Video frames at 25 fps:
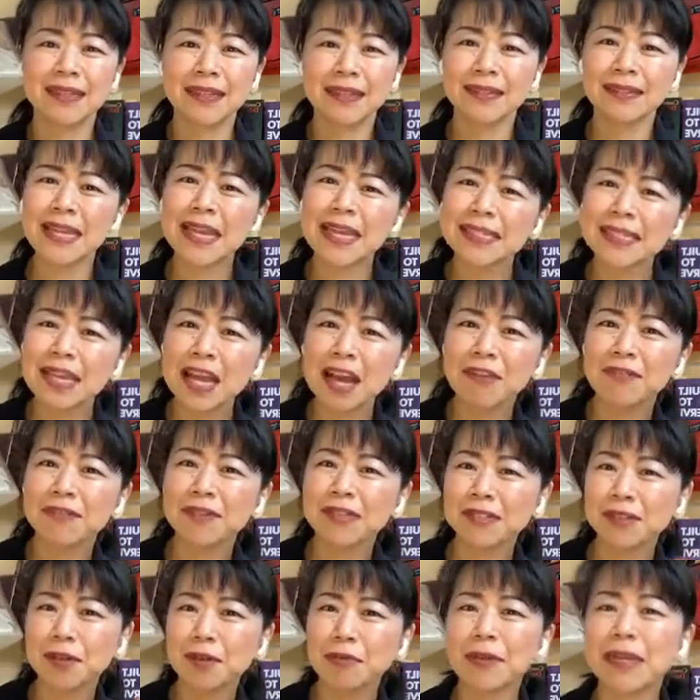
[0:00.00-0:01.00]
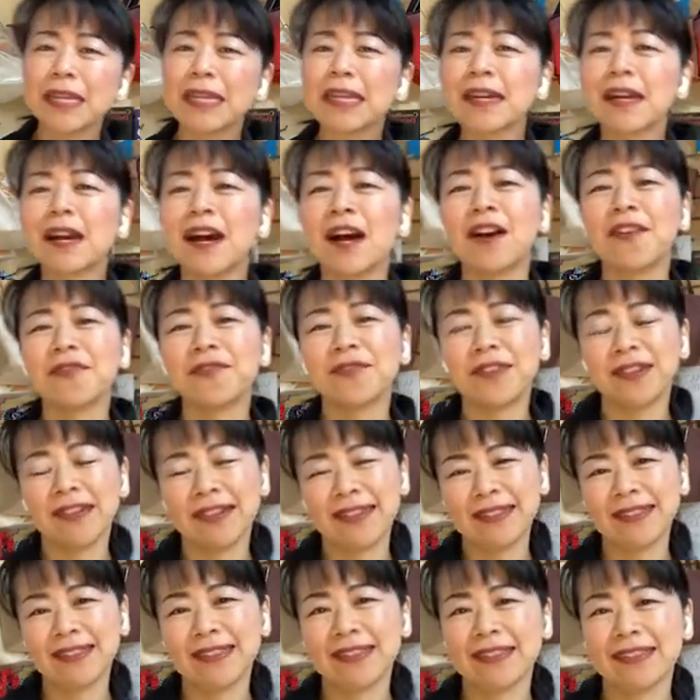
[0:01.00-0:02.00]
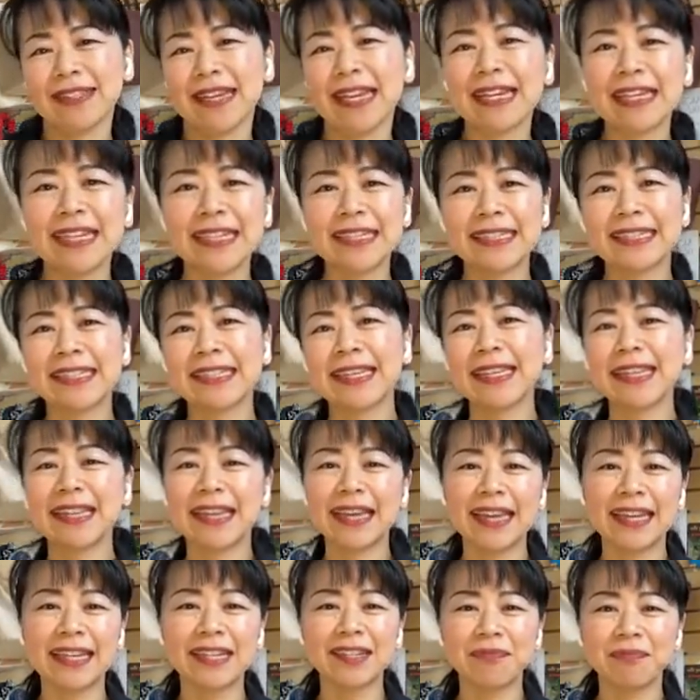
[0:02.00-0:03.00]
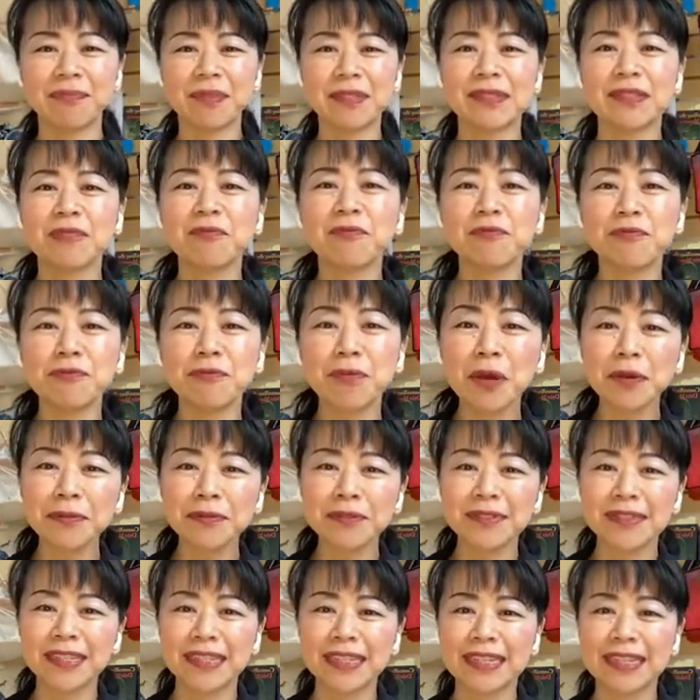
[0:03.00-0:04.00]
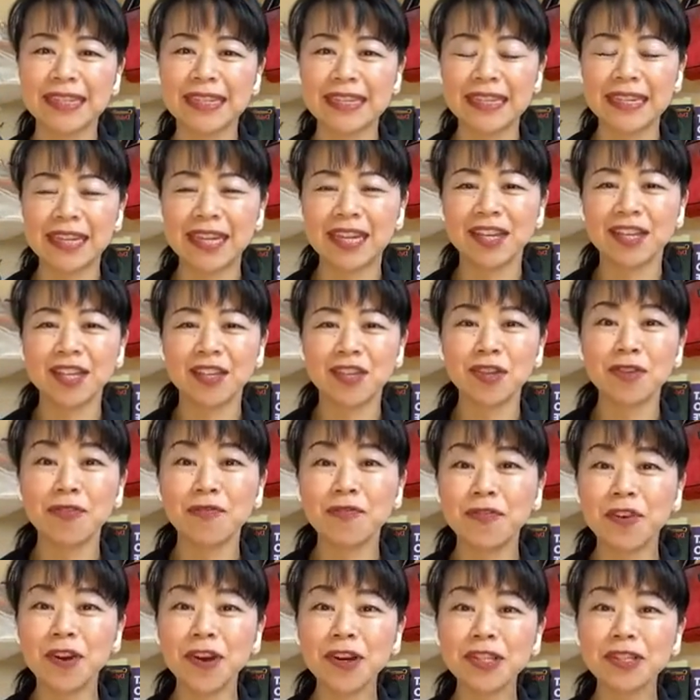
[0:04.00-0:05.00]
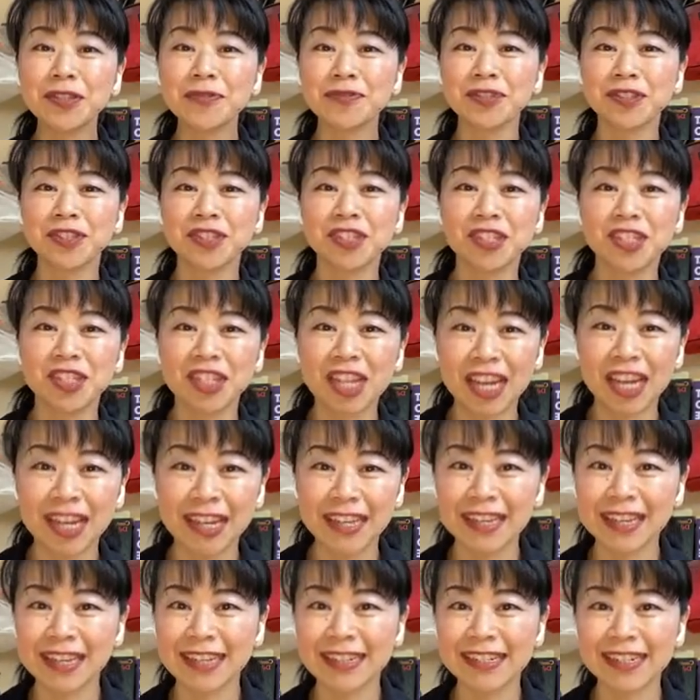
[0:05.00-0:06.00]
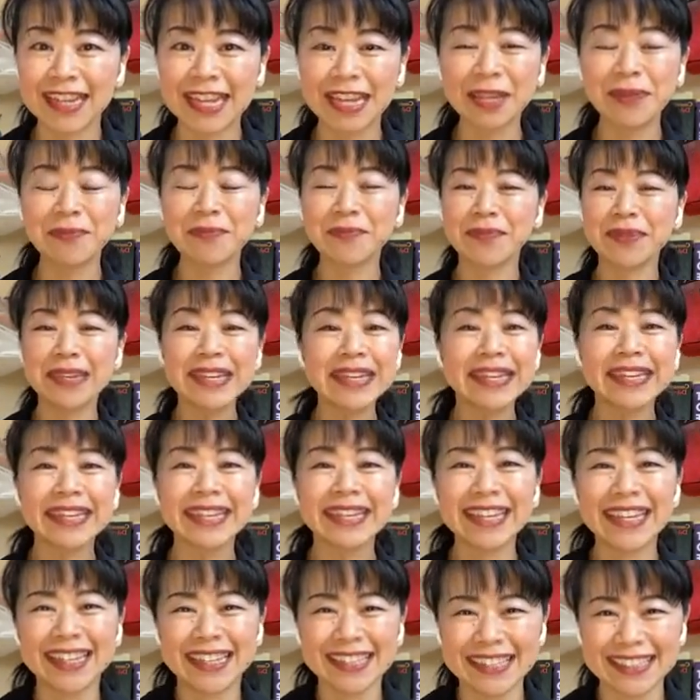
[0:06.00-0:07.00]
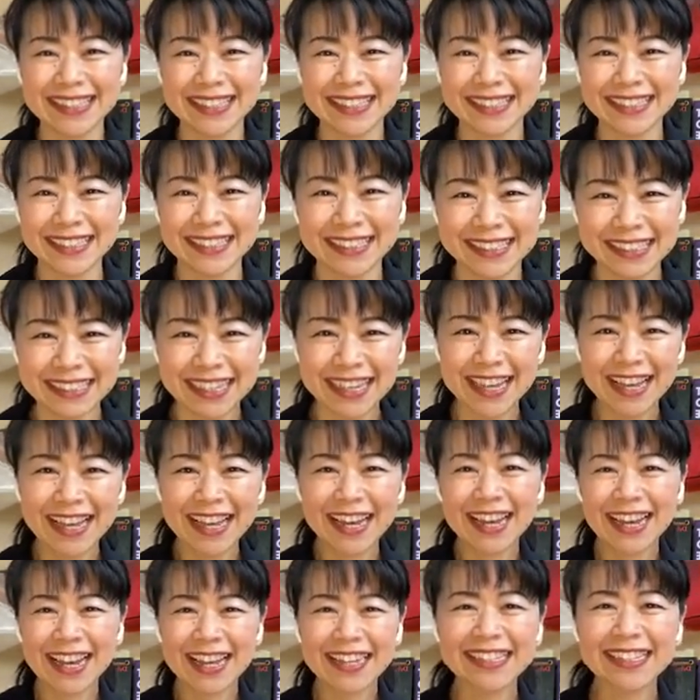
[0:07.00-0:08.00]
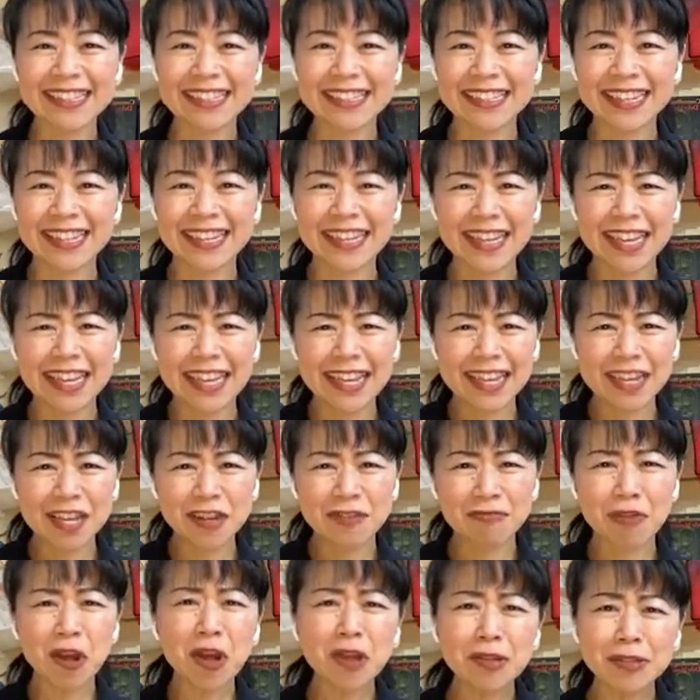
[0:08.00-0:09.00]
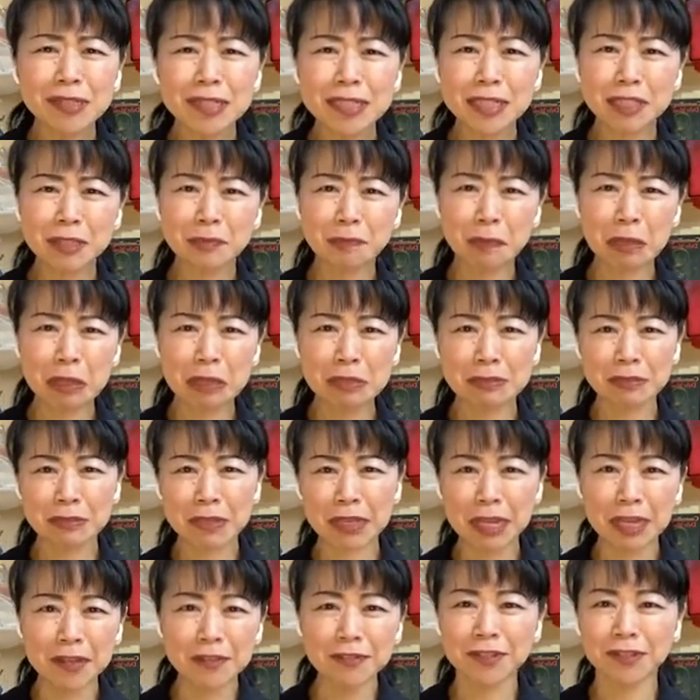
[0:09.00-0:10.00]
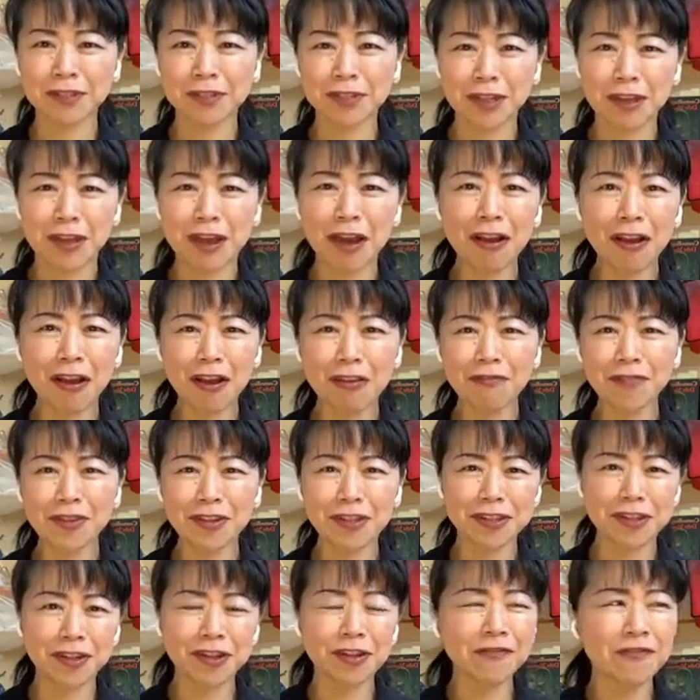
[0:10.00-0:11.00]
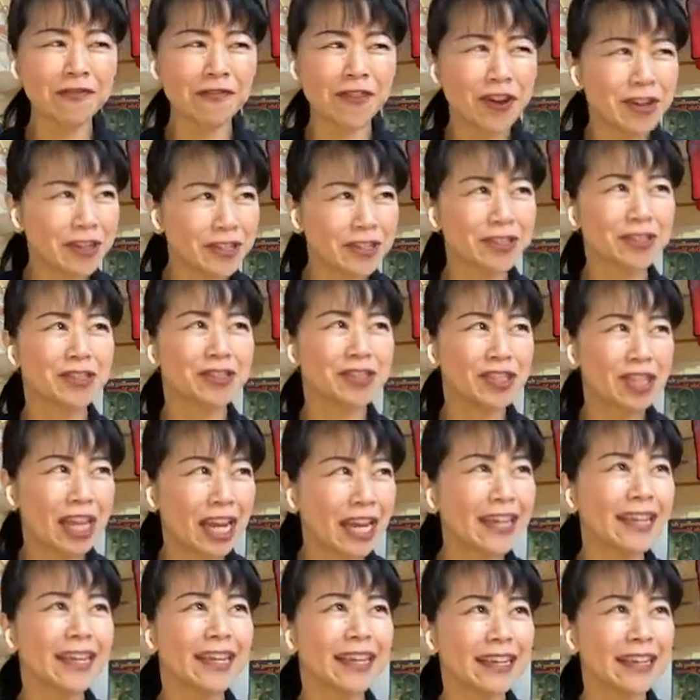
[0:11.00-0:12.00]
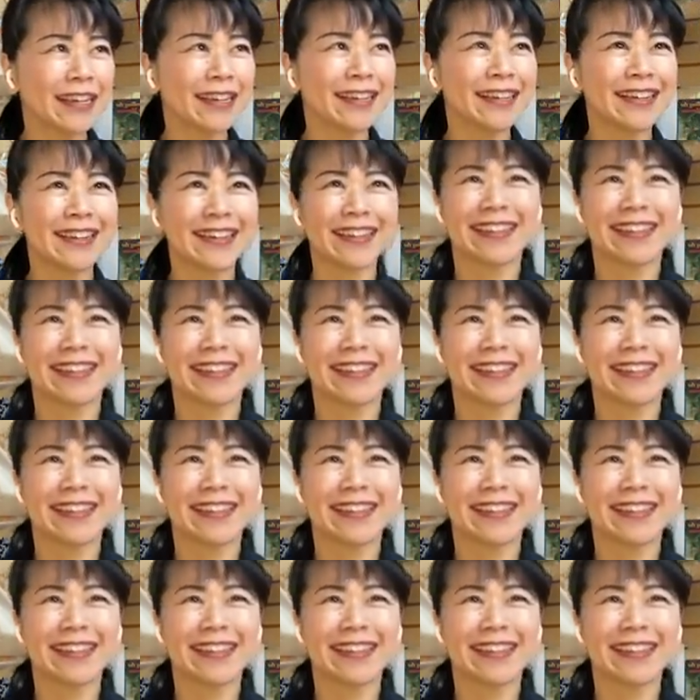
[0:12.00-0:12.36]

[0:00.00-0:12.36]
Tessa was already confident. I can see that. But the Rosie, your voice was shaking like me. I just Rosie speaks English. How come her voice is shaking?